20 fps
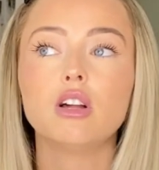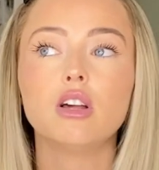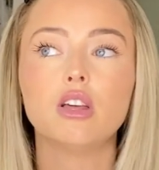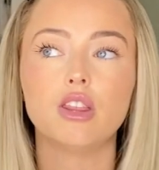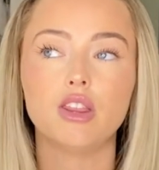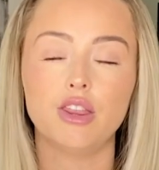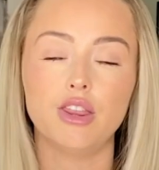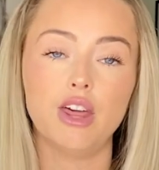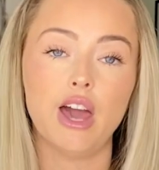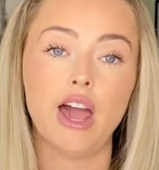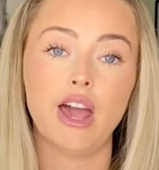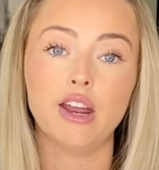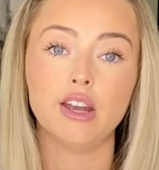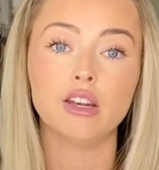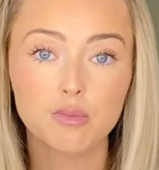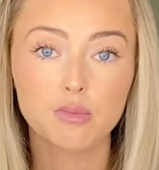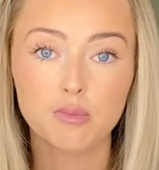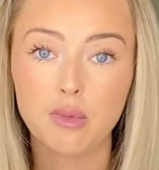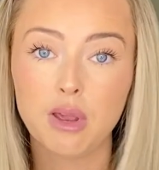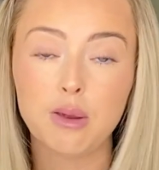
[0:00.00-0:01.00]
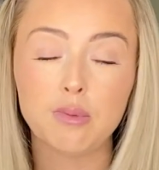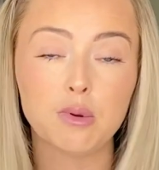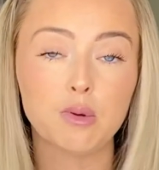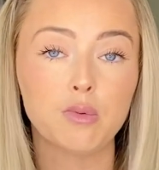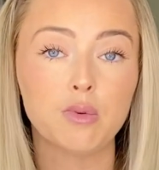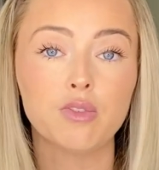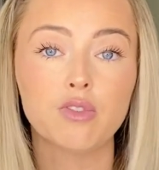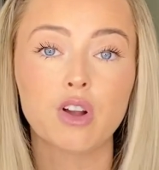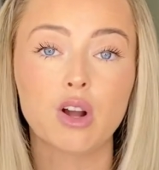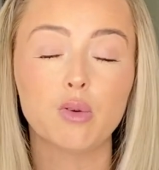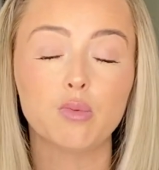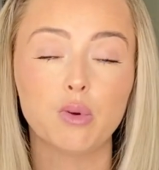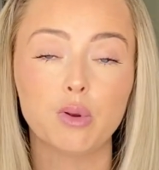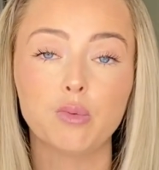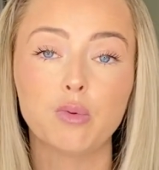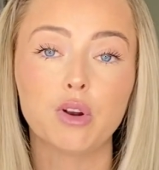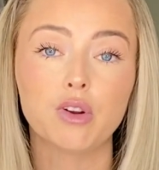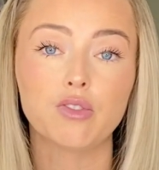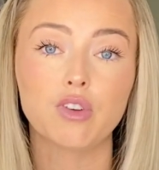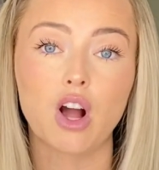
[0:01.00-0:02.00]
then maybe we've got, we
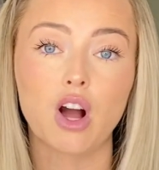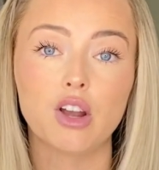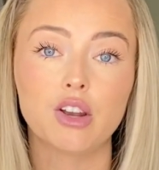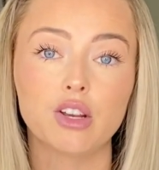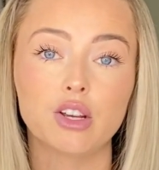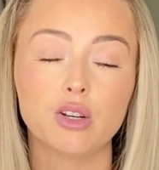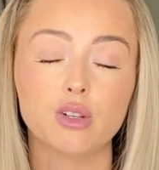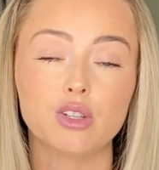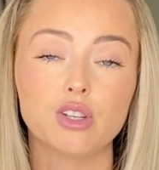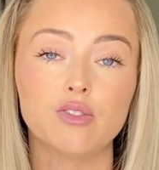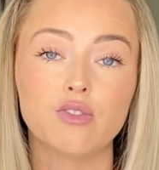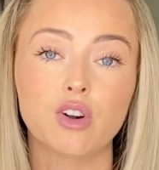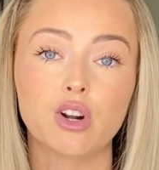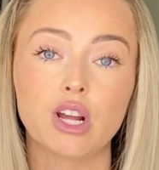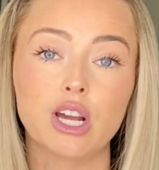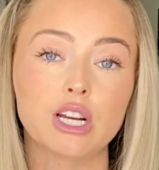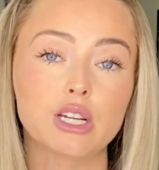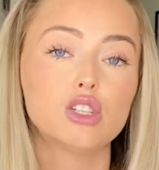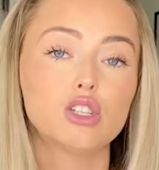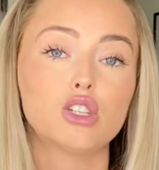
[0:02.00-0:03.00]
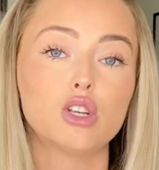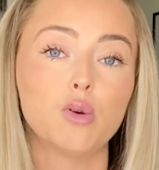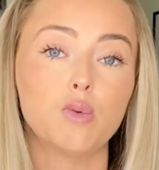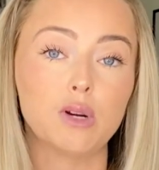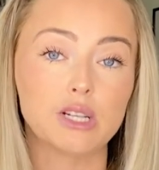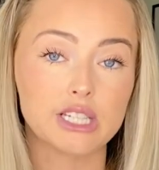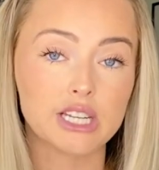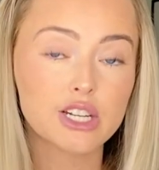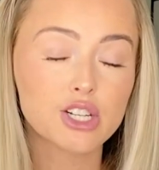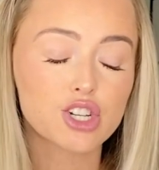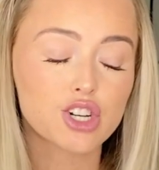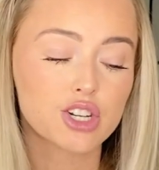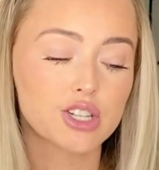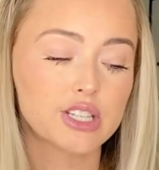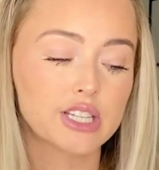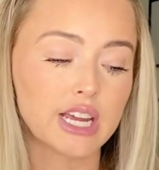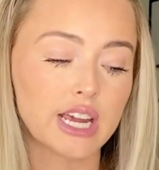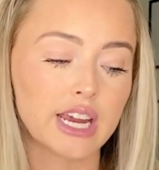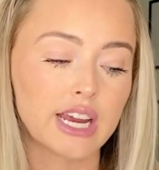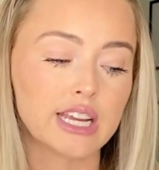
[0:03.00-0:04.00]
would have gotten a guilty verdict. So what's
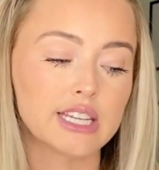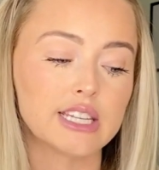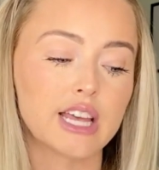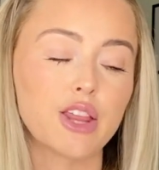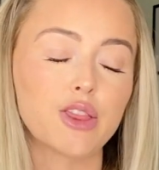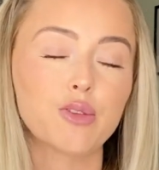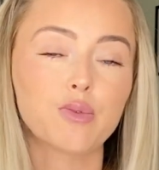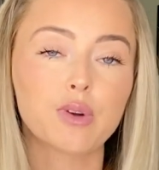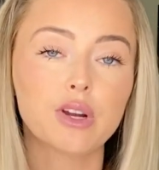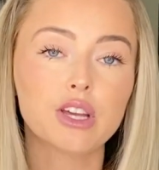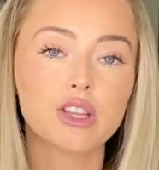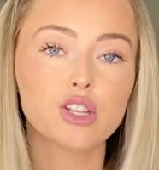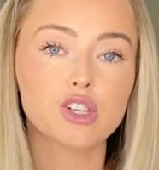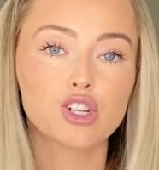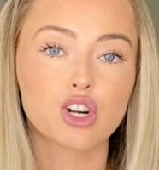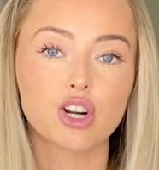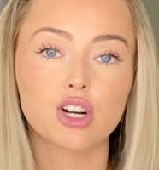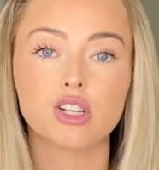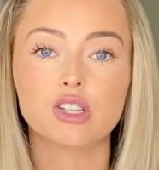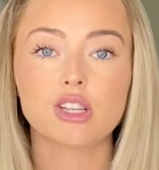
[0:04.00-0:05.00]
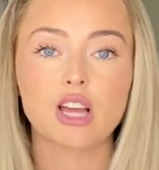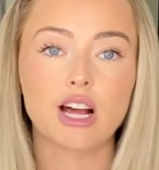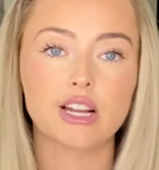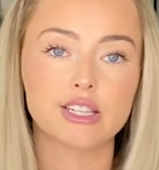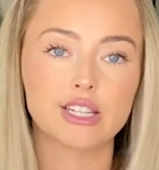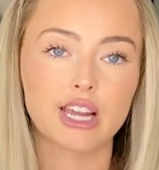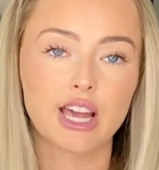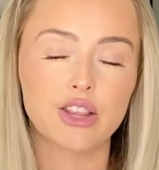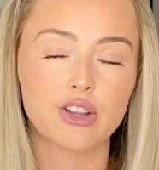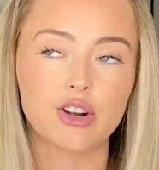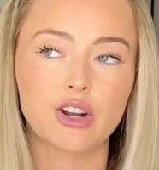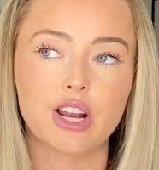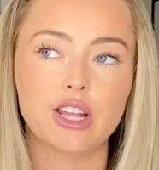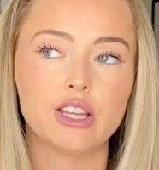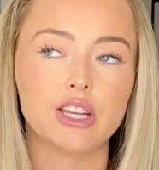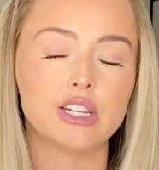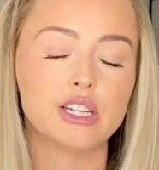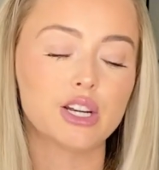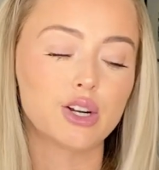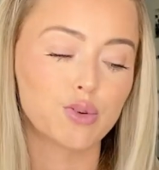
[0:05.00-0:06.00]
interesting is that three of the jurors got together
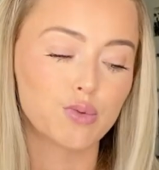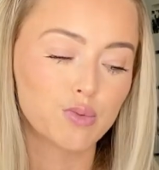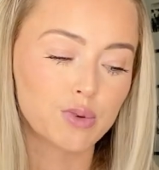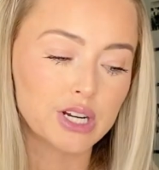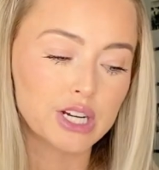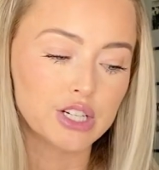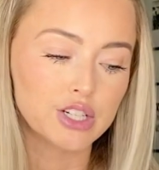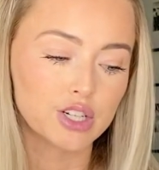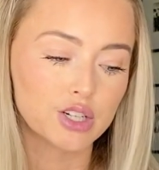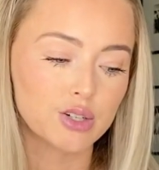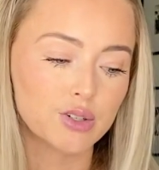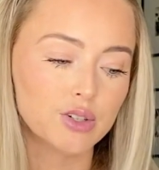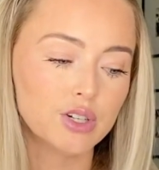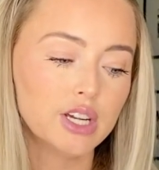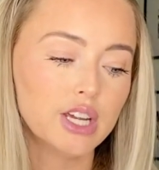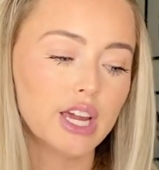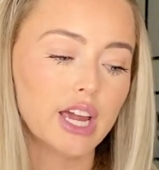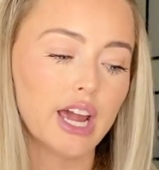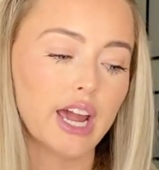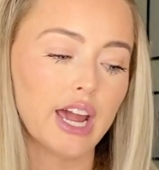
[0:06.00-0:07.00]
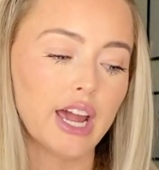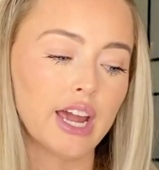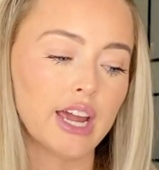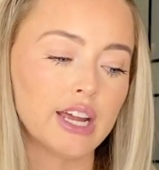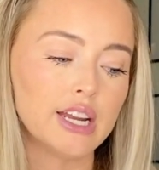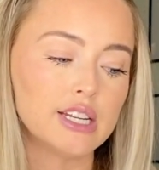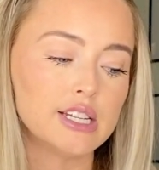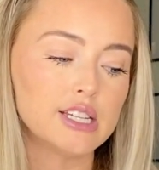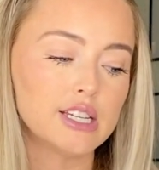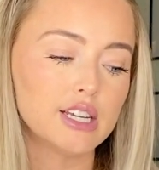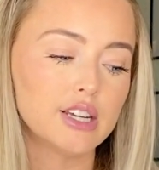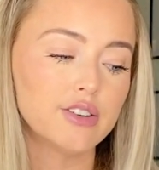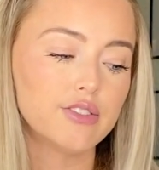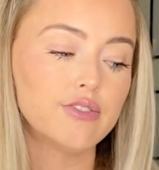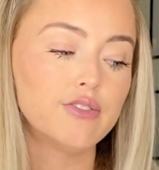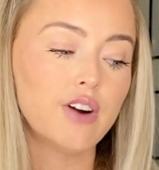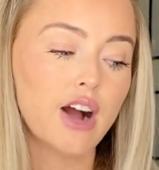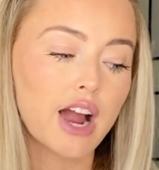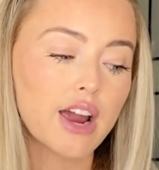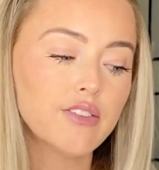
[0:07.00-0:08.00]
and they did a redo. And
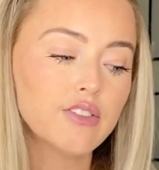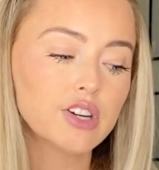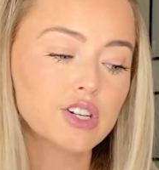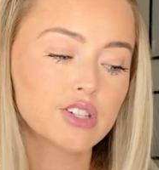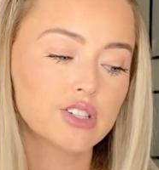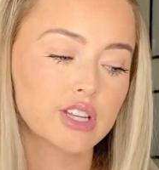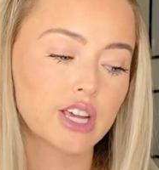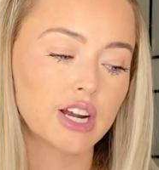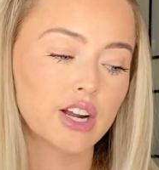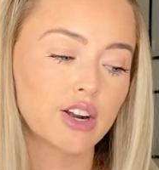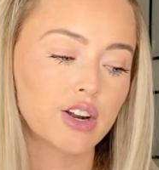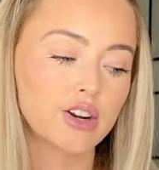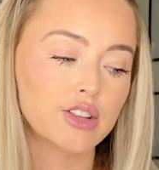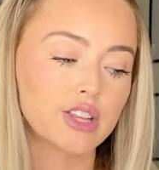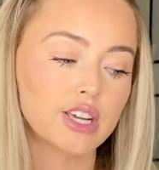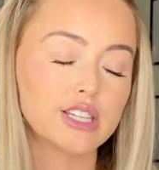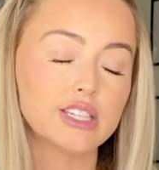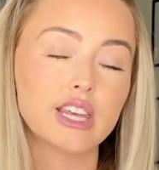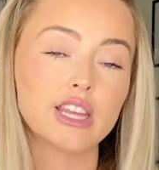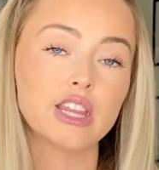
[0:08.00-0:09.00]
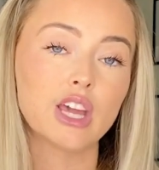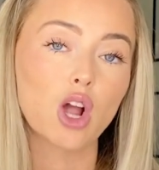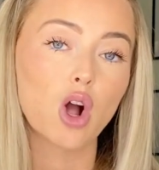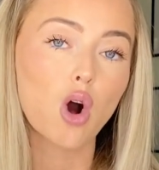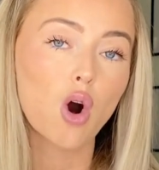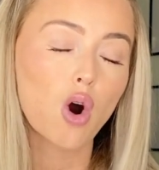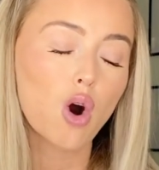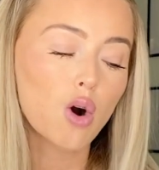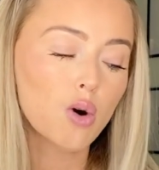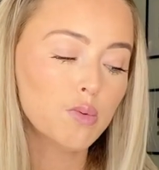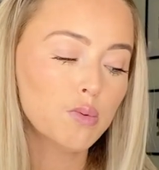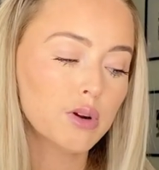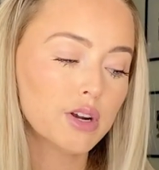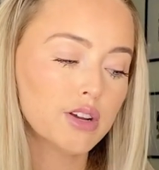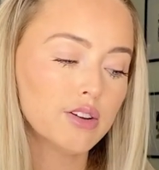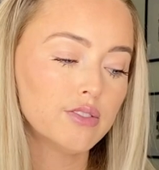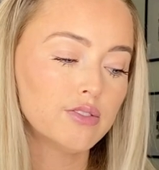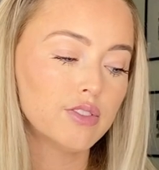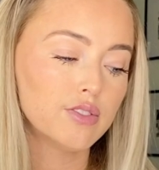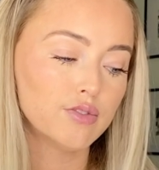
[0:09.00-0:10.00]
five years later, they said they all would
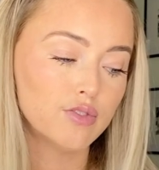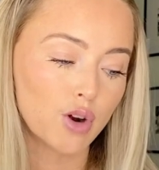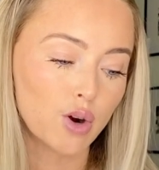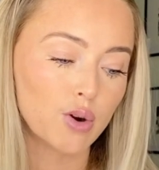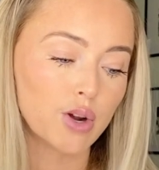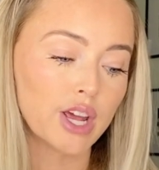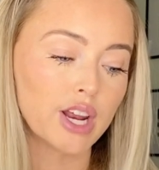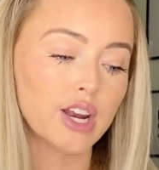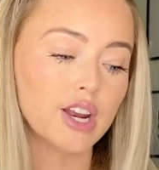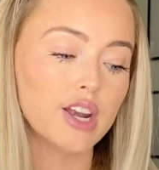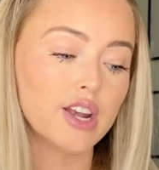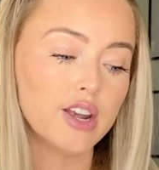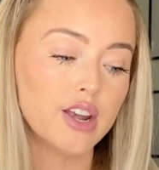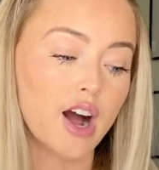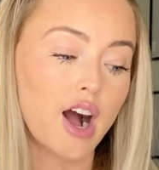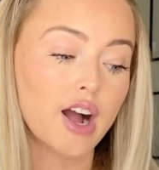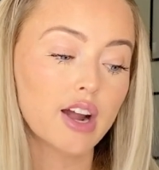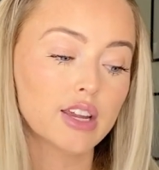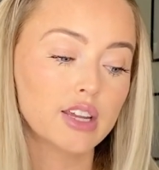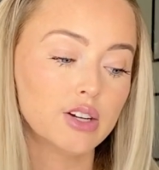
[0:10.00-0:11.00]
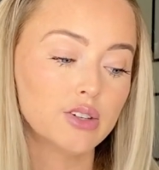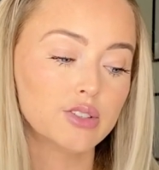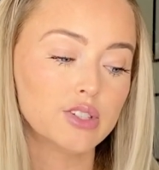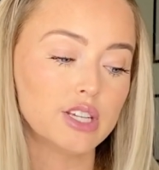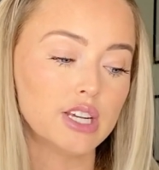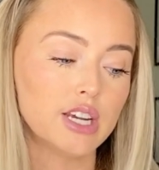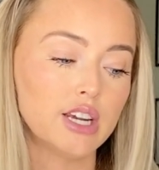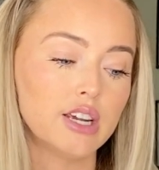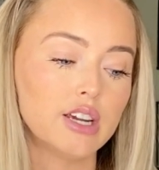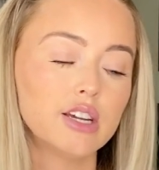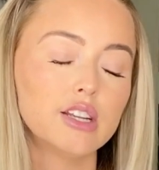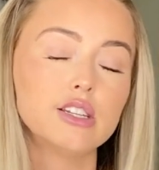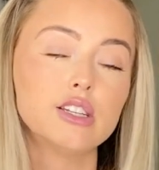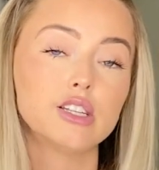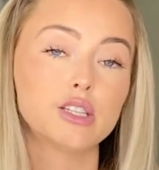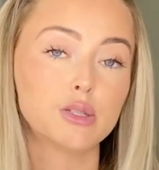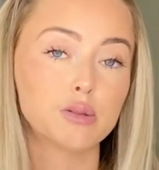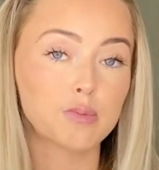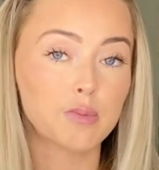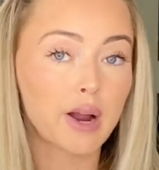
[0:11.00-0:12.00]
have voted not guilty,
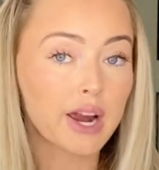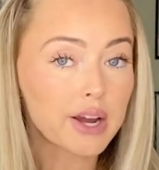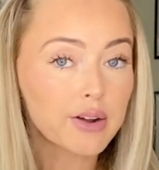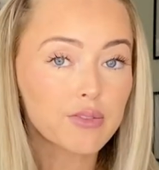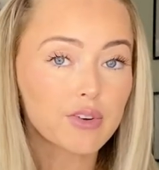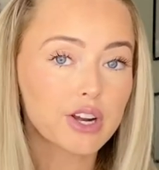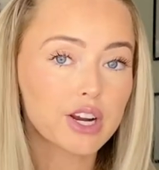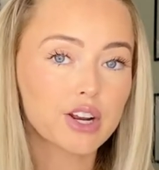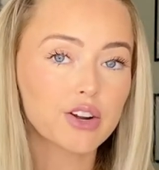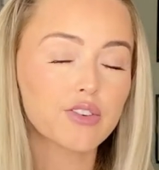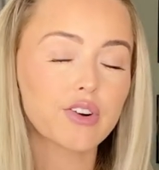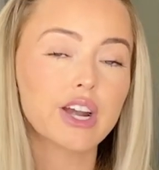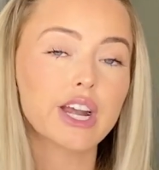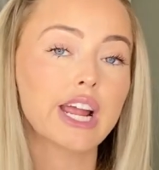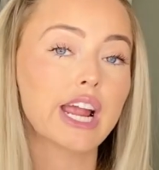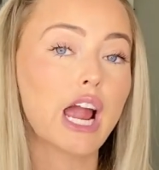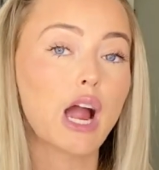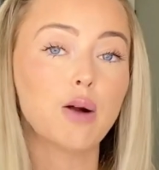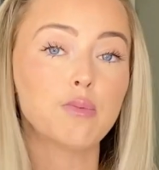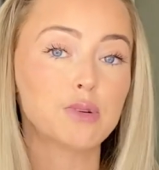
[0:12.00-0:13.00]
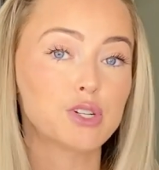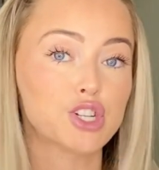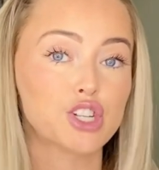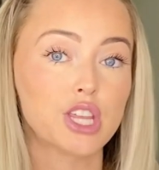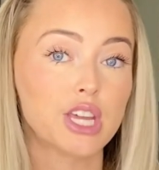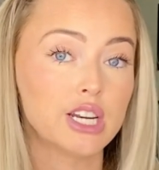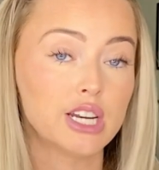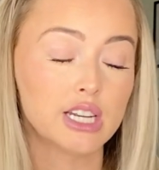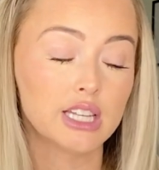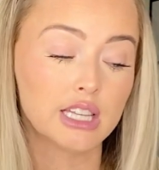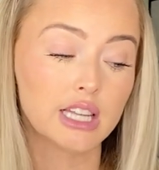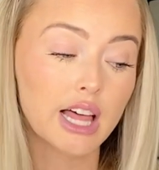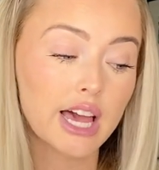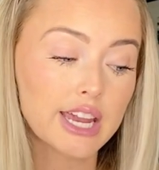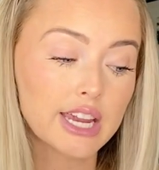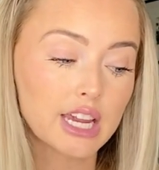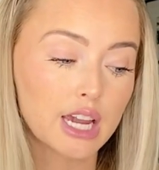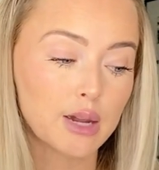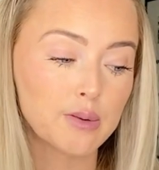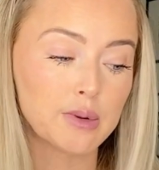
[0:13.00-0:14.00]
despite reiterating how much they didn't
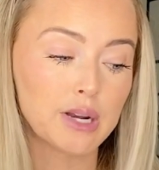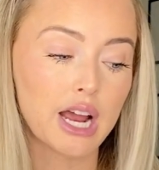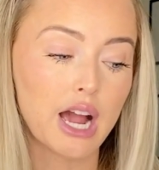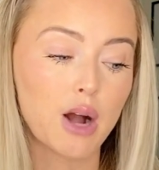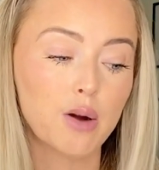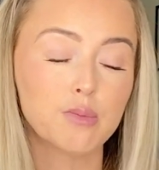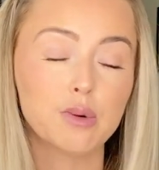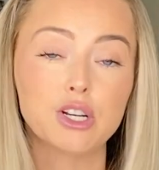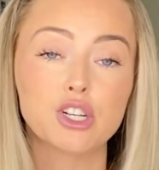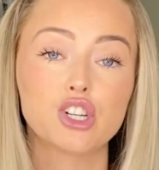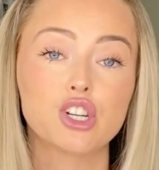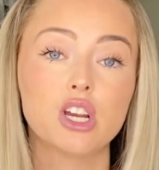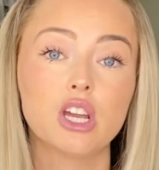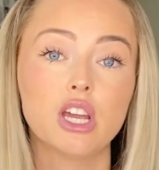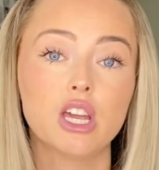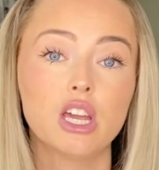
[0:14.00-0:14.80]
like him and how much,